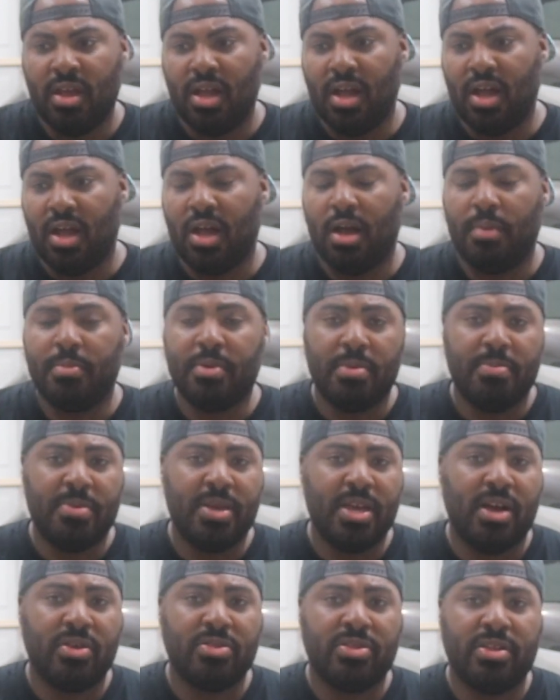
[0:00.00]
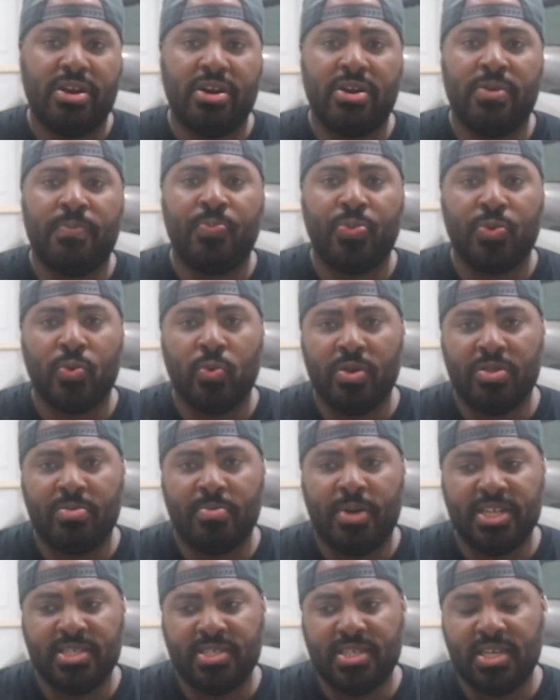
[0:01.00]
I'm going to be out there with
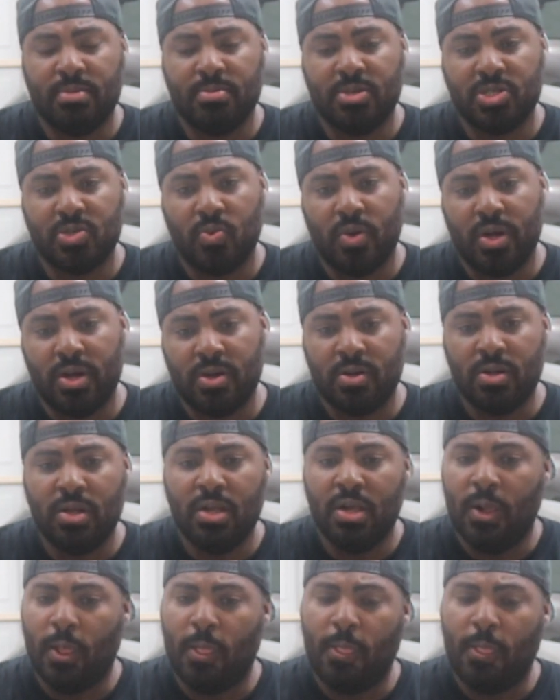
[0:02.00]
my team as well.